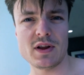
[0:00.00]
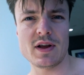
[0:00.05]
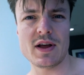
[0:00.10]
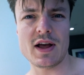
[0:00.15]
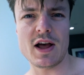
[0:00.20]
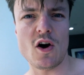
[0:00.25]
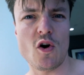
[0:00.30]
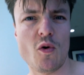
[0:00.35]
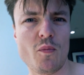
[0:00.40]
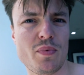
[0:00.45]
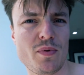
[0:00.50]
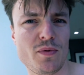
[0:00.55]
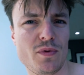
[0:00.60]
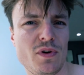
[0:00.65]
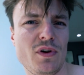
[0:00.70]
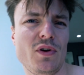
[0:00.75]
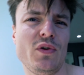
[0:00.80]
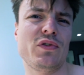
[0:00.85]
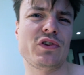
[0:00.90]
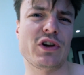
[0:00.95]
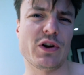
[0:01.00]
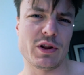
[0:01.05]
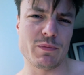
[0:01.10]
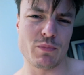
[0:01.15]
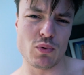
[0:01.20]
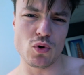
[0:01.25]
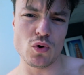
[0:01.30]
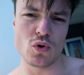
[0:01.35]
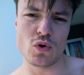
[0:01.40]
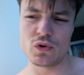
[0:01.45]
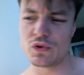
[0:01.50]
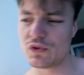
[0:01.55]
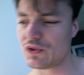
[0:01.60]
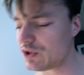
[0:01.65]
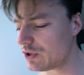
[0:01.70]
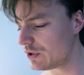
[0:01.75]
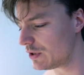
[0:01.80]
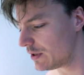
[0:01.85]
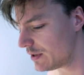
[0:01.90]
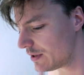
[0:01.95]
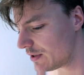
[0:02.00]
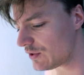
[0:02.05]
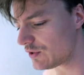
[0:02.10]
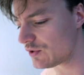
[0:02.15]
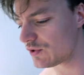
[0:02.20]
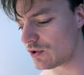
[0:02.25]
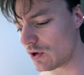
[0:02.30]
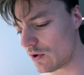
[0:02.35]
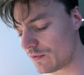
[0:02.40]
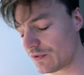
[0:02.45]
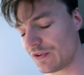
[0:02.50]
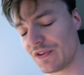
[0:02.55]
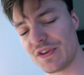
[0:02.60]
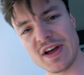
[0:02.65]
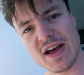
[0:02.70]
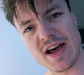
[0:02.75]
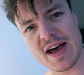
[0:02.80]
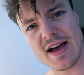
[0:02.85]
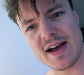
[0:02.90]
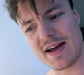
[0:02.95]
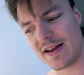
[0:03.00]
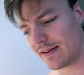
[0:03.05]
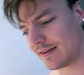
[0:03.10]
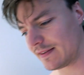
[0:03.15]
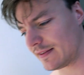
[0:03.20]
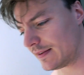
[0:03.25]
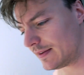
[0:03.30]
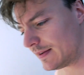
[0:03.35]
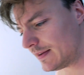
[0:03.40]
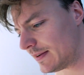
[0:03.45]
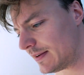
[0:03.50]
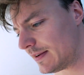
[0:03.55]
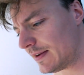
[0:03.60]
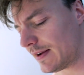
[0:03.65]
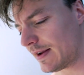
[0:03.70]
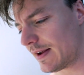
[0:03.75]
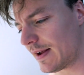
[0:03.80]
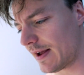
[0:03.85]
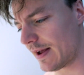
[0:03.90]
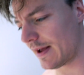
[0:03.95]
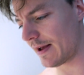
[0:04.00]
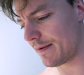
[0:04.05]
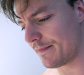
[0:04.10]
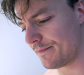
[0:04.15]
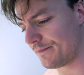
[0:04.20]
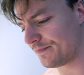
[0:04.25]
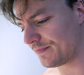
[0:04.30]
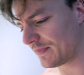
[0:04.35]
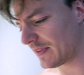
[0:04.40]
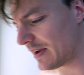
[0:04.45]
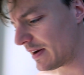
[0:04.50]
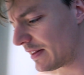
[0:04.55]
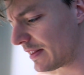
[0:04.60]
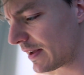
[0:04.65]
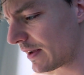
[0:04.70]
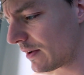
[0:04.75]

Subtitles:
help loosen up the pores, soften the hairs, anything